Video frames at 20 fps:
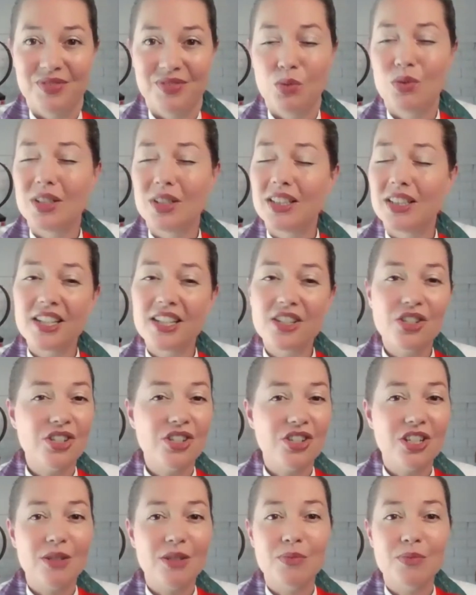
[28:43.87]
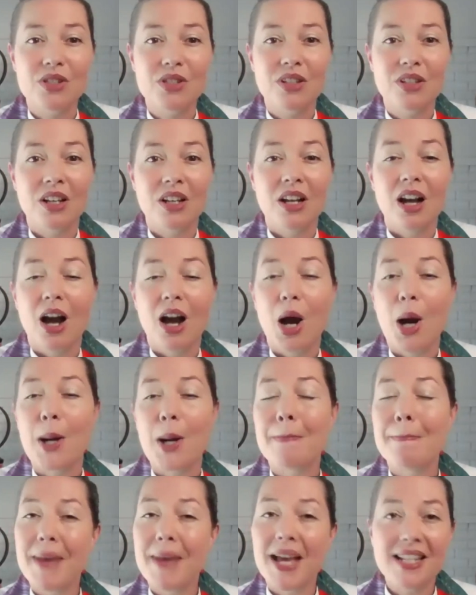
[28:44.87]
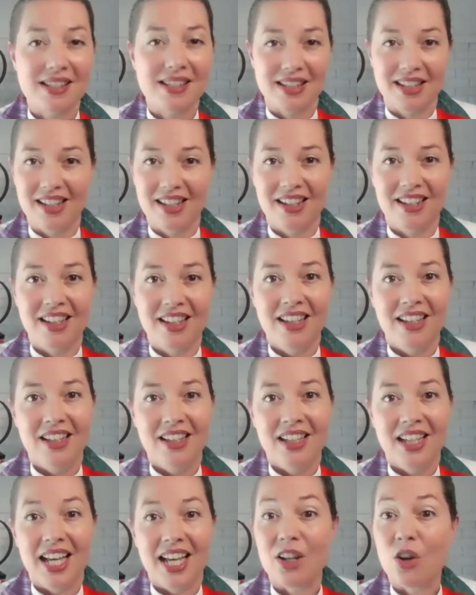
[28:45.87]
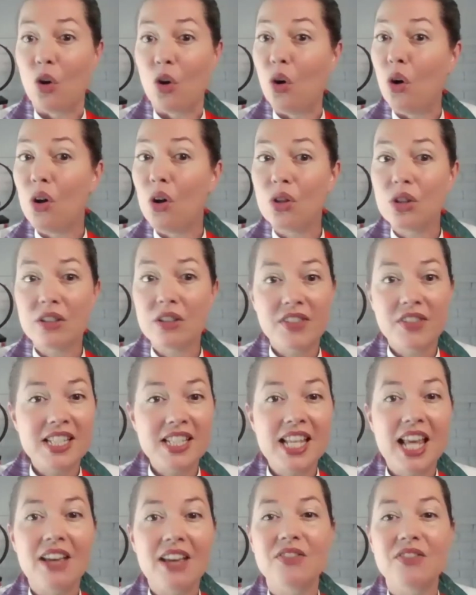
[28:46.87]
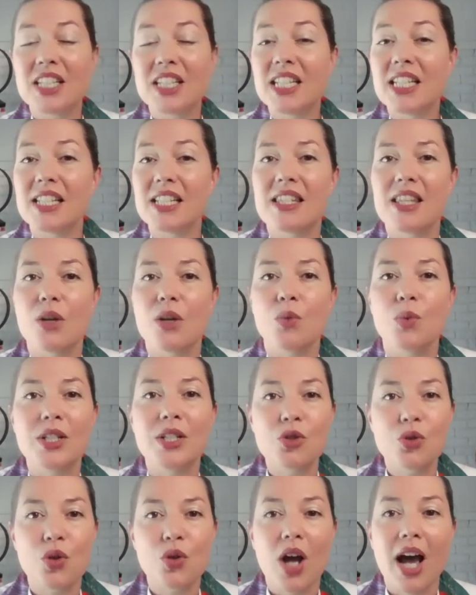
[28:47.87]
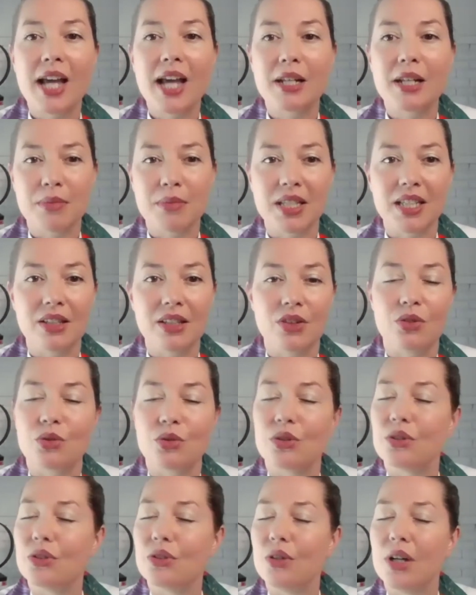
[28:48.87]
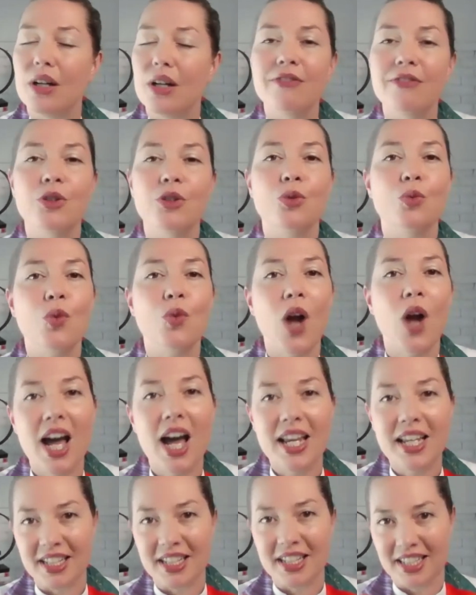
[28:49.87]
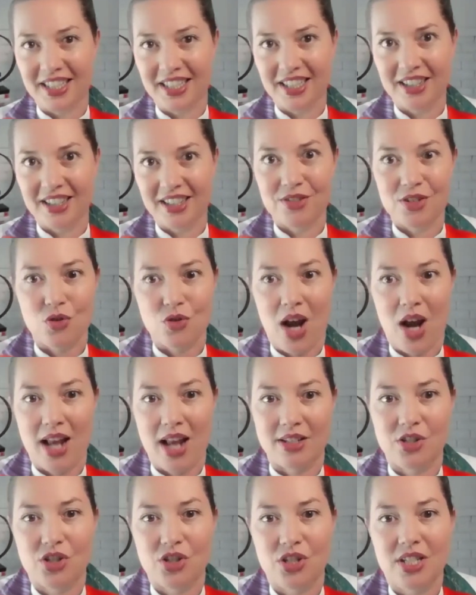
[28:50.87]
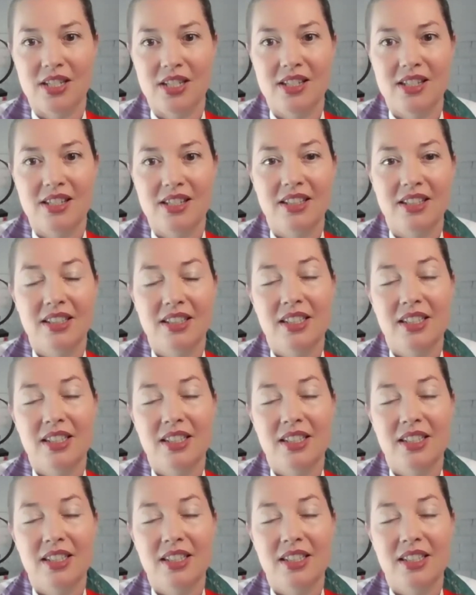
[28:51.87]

Relationships are messy, and all of us have needs that we try to meet through a variety of strategies.